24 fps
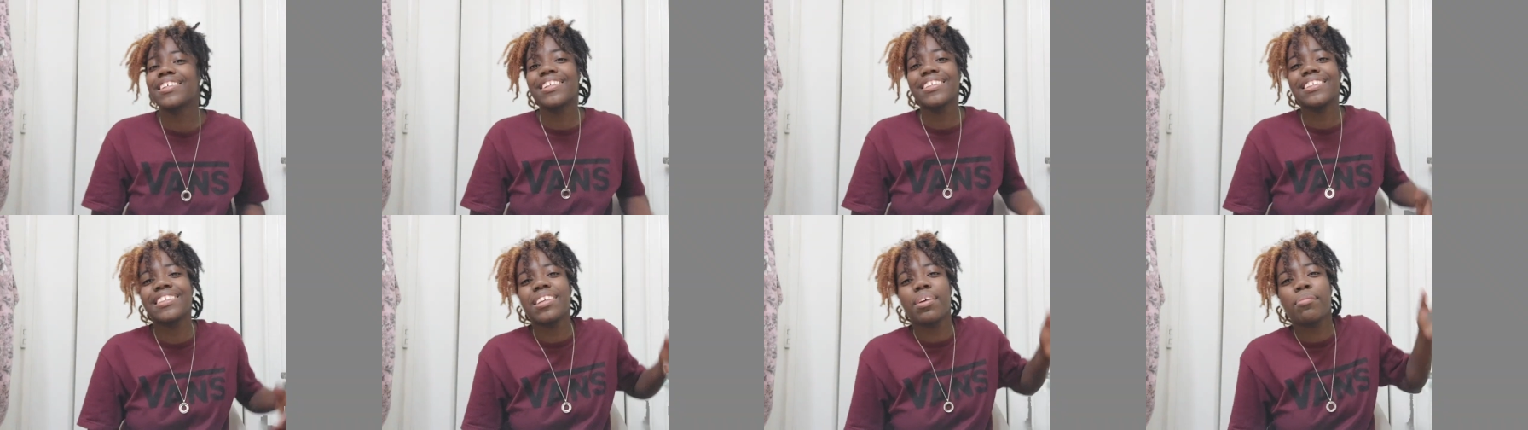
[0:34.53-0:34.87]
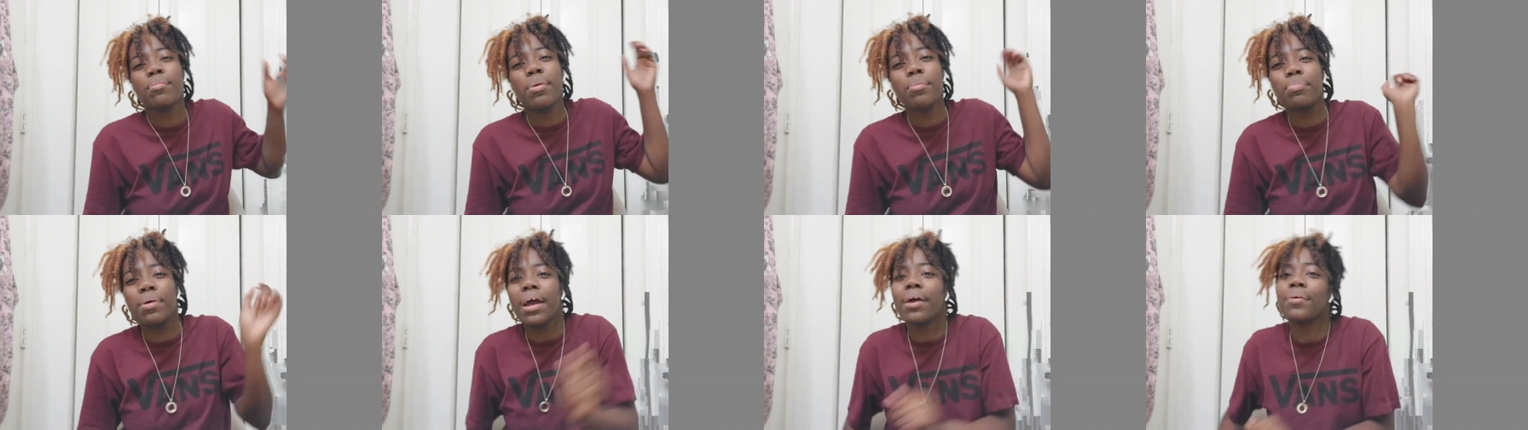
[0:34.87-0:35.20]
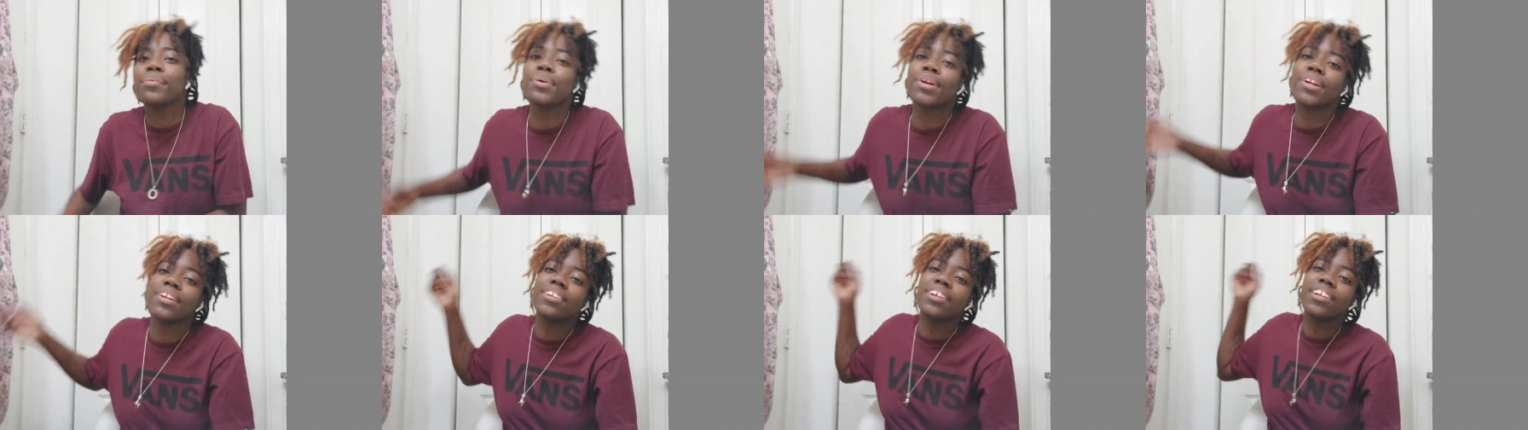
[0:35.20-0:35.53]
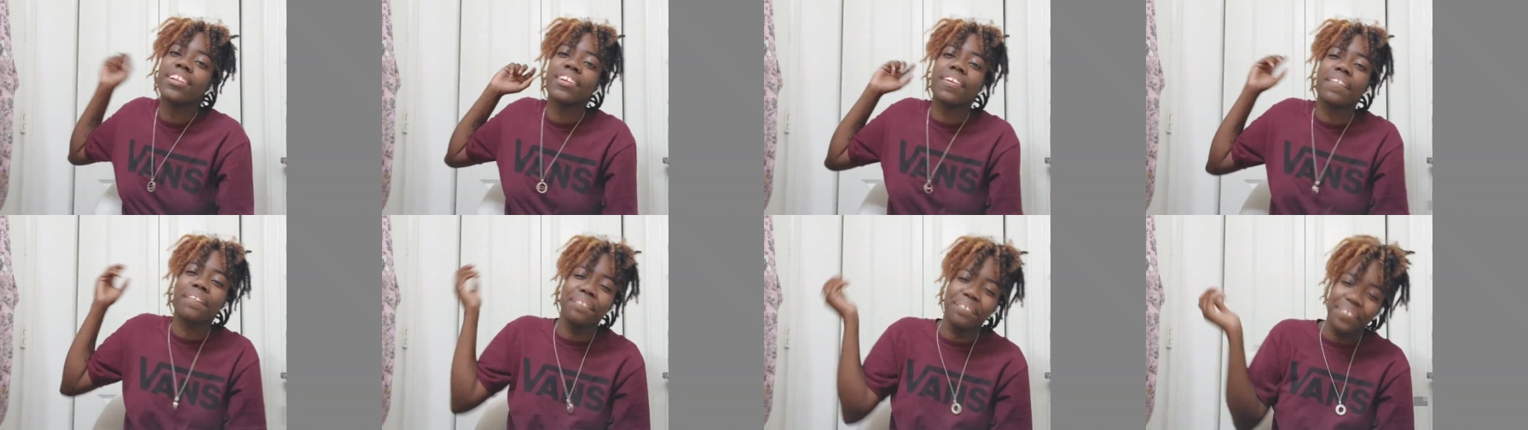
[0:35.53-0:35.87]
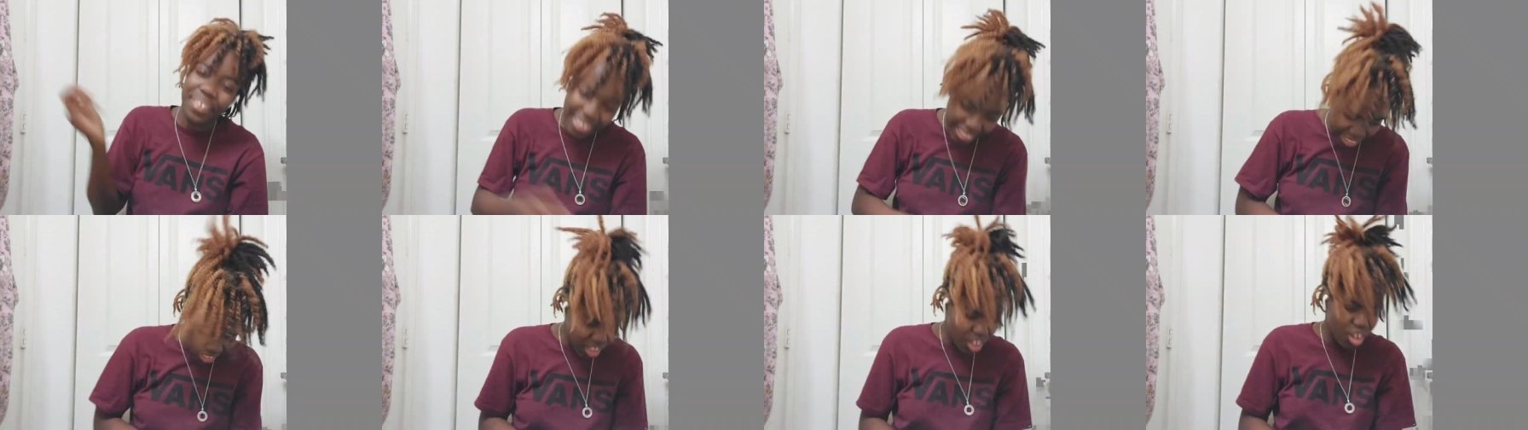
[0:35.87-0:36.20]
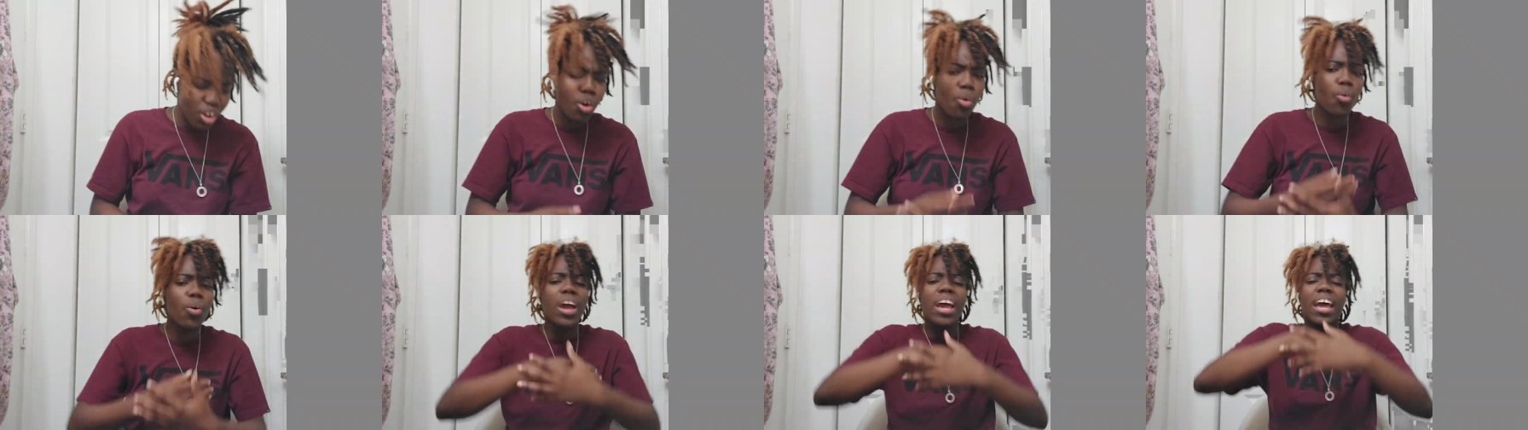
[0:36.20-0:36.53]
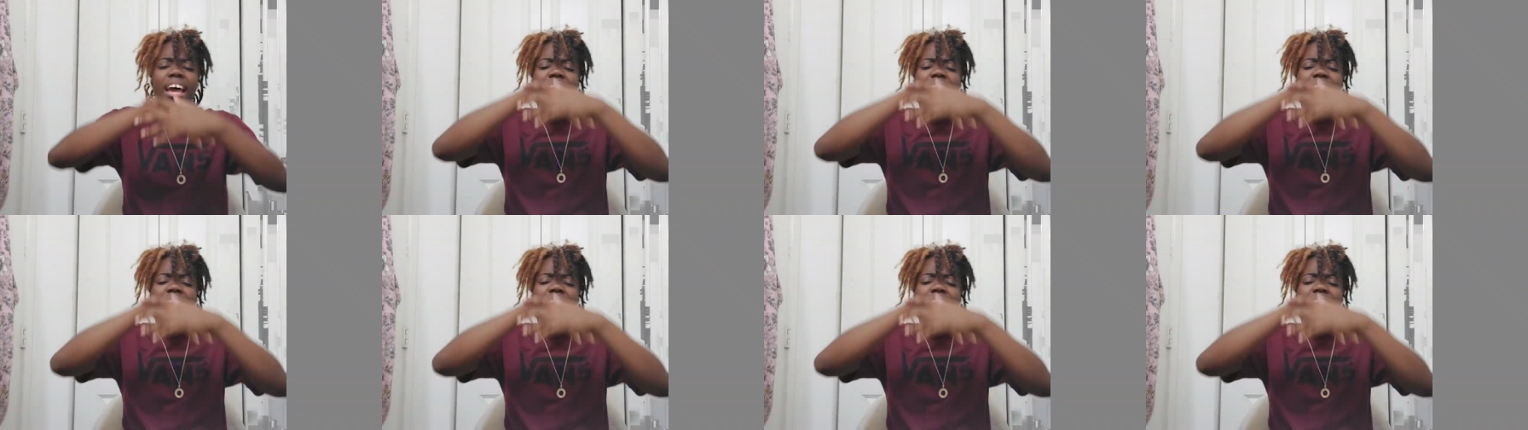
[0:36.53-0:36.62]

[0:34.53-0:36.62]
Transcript: Girl sent me back with another video,